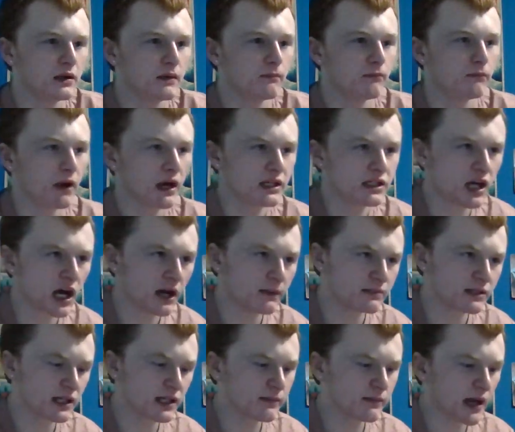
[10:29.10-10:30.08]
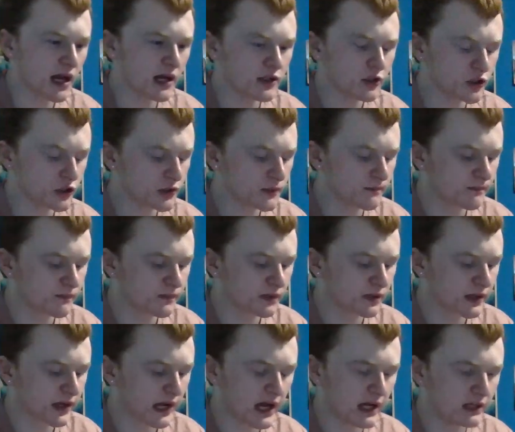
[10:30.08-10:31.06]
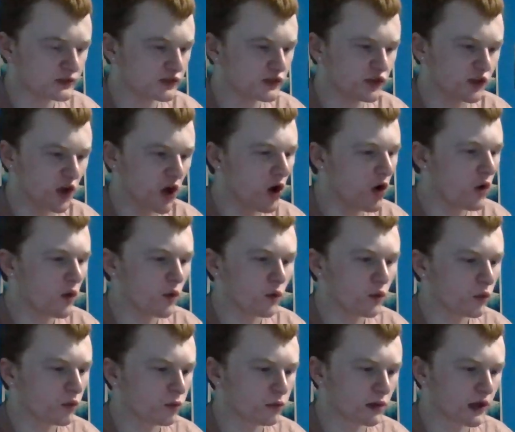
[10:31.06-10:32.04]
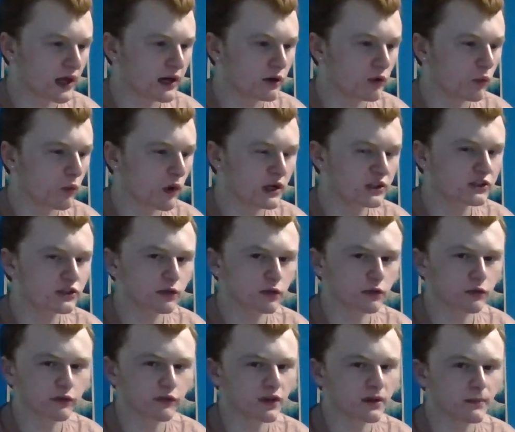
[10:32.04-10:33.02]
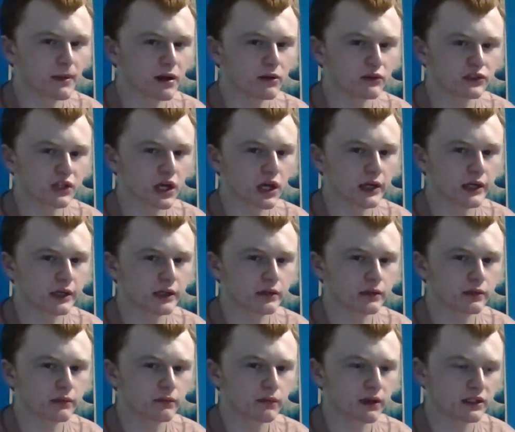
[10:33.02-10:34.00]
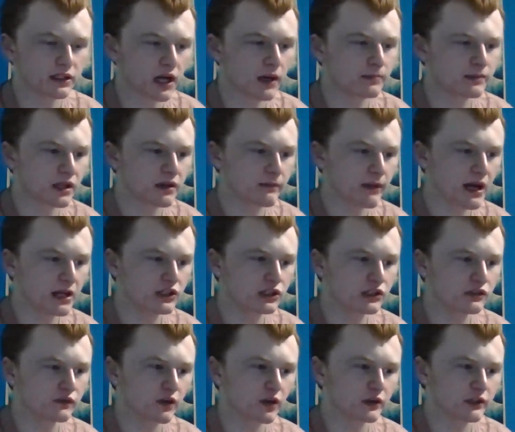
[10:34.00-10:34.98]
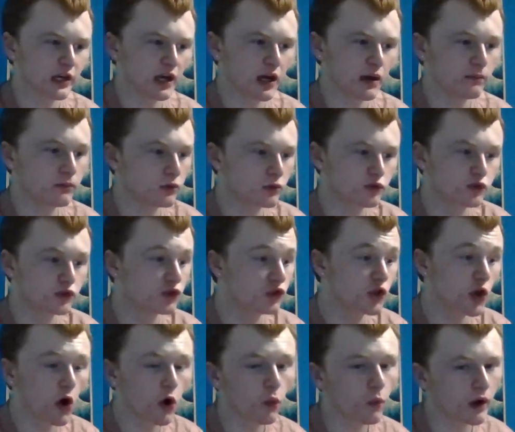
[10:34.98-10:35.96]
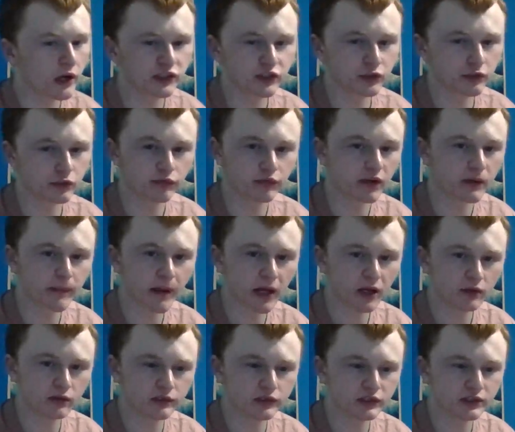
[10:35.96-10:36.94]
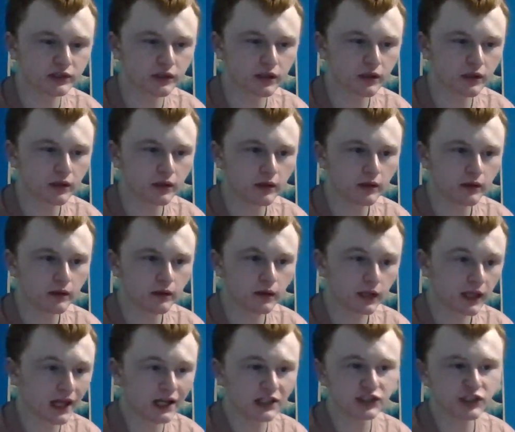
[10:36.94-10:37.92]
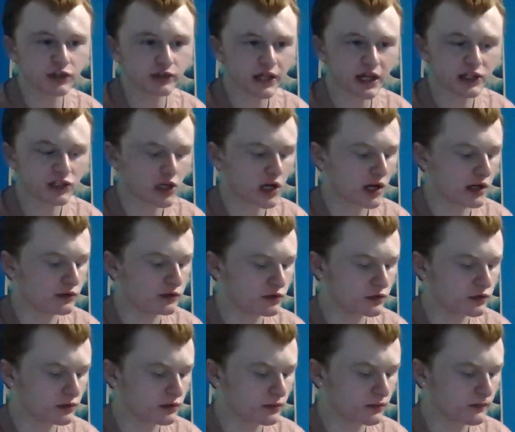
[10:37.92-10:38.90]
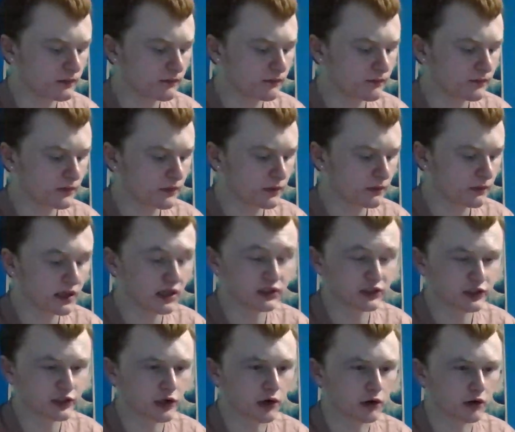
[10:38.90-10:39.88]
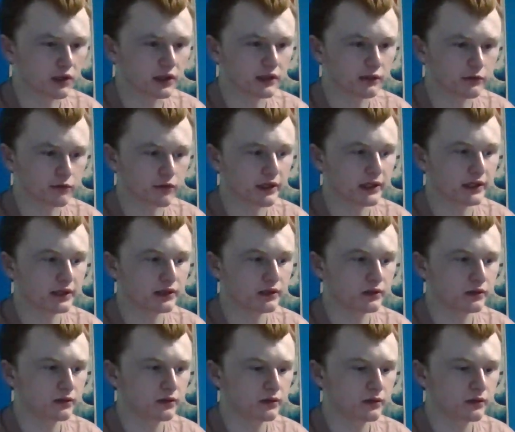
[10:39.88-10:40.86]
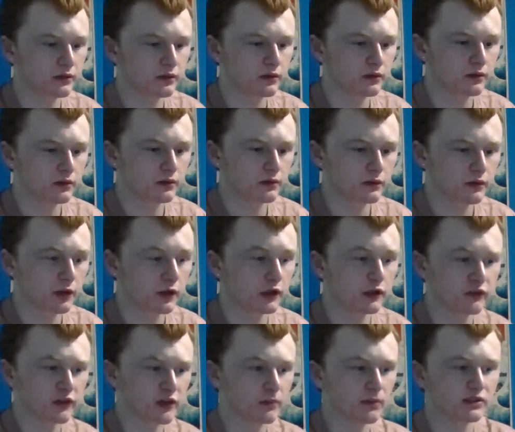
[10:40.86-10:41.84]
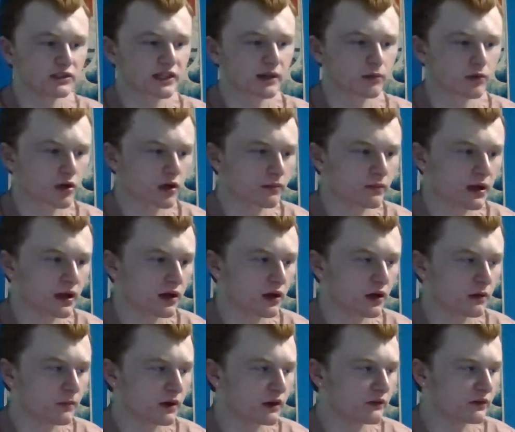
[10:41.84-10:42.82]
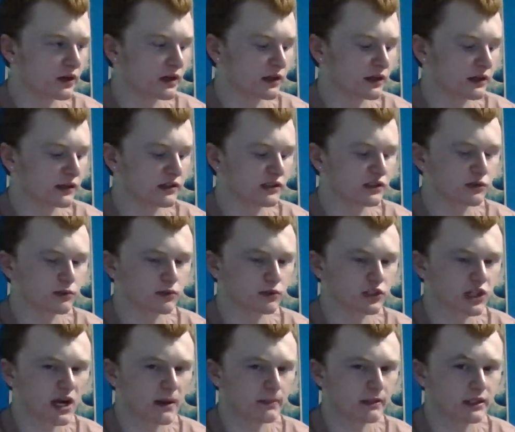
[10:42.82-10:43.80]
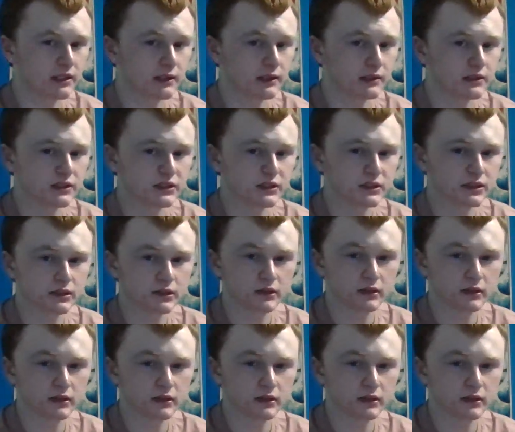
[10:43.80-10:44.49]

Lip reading: My top 10 match has no, like, Western females on it. My top 10 matches of all time, there's no Western females. Last year, that changed. Because of Charlotte and Rhea. The only females that were on my fucking list were Japanese.